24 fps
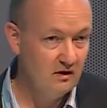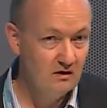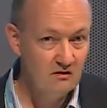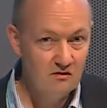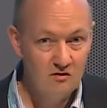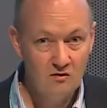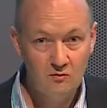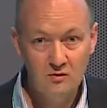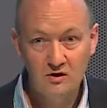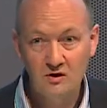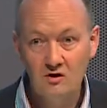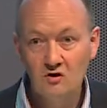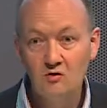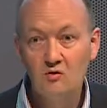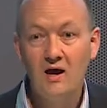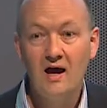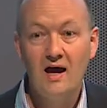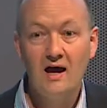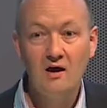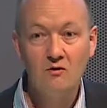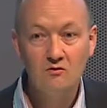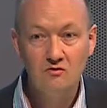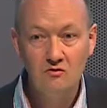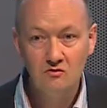So we know
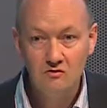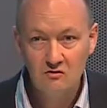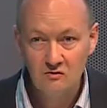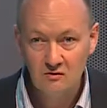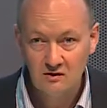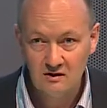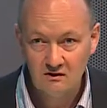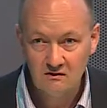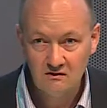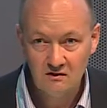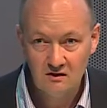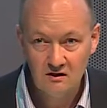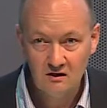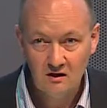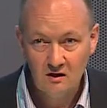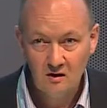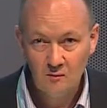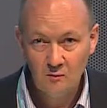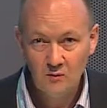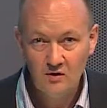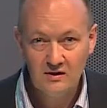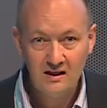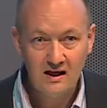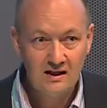how to do it,
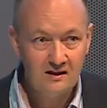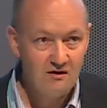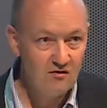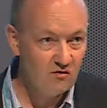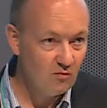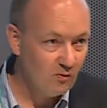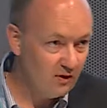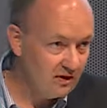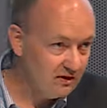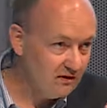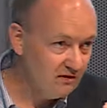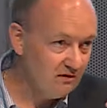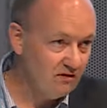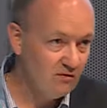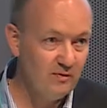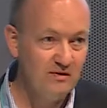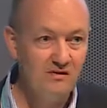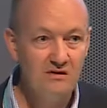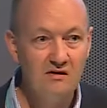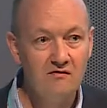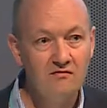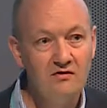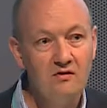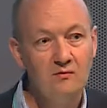but that is one
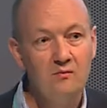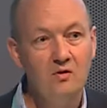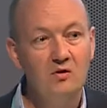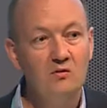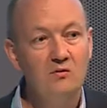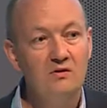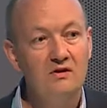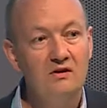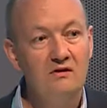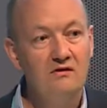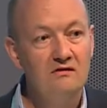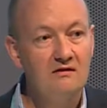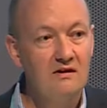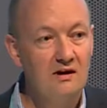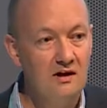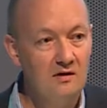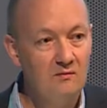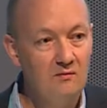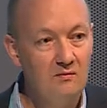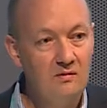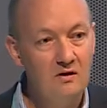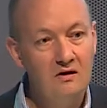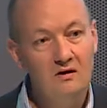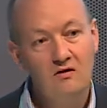specific moment in time.